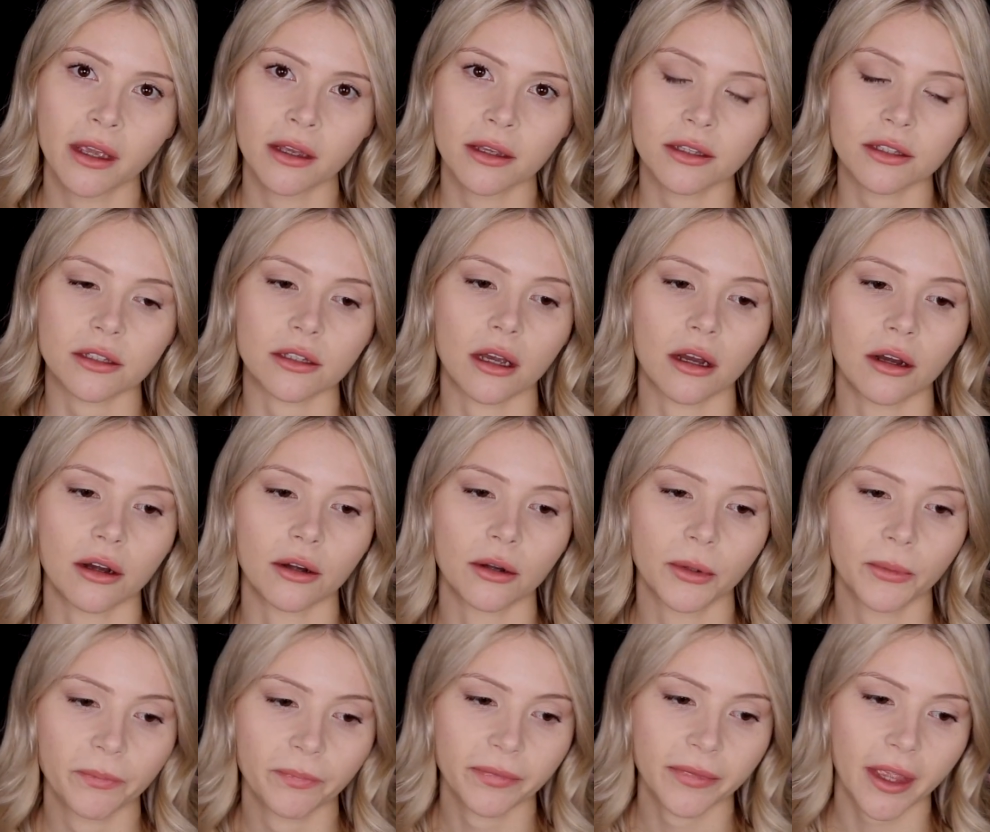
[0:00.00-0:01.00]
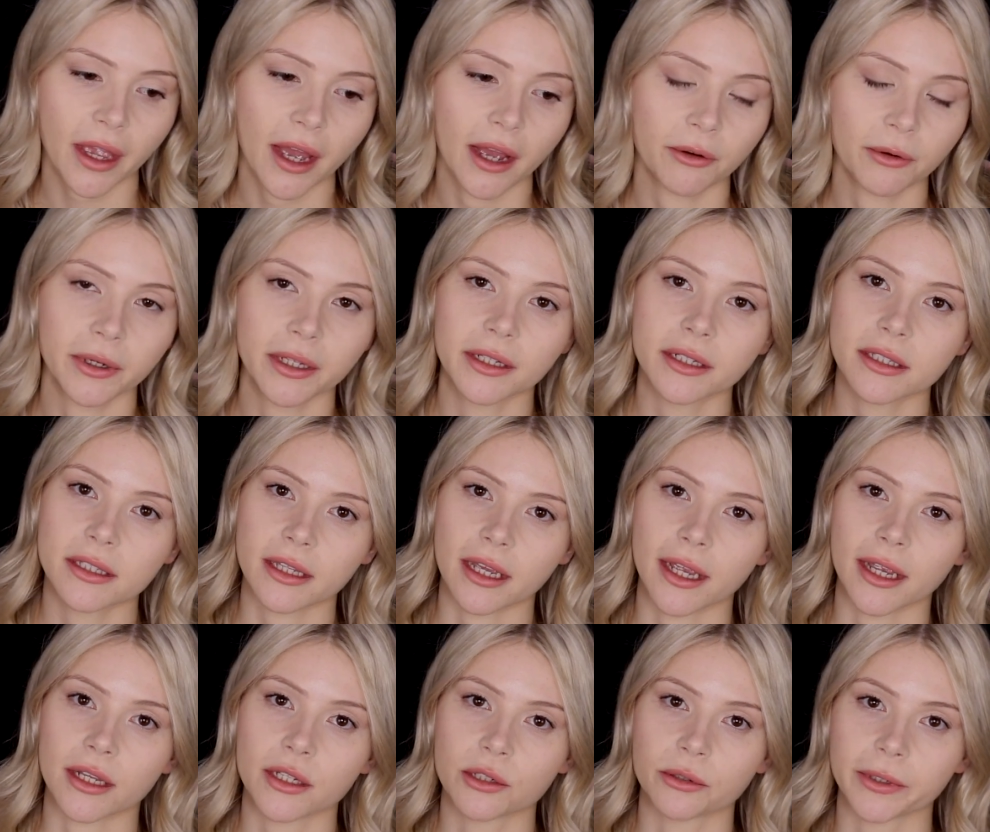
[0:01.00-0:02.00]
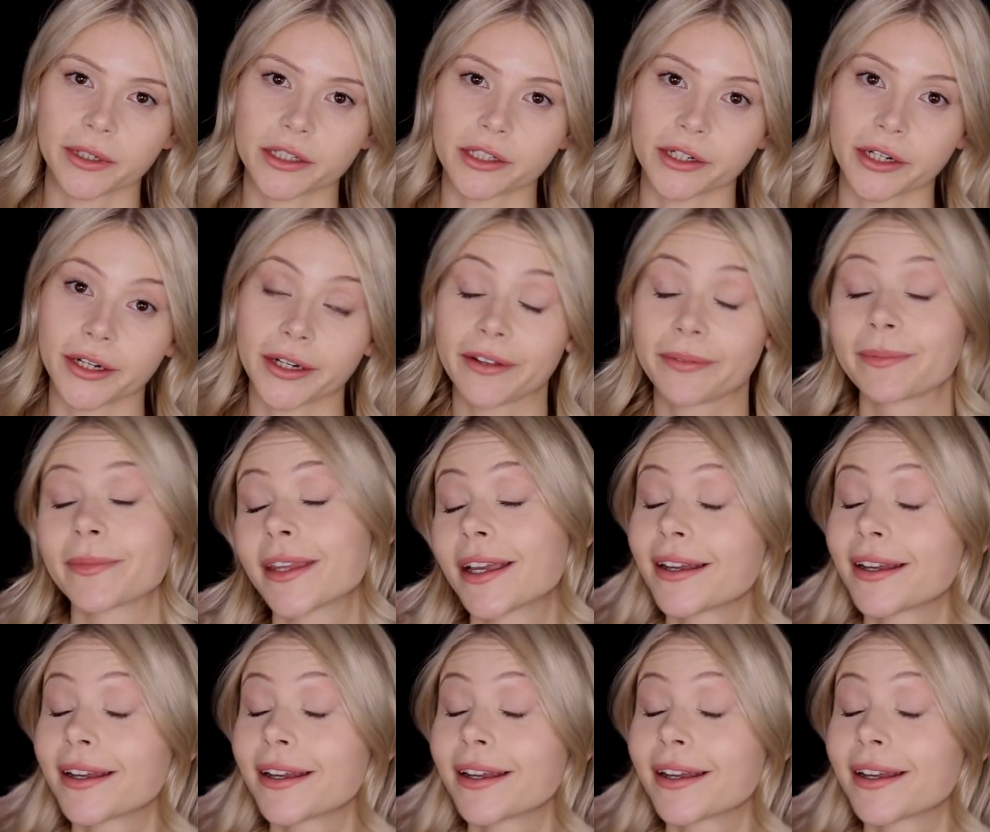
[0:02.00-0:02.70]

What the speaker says: So I would say to Richard,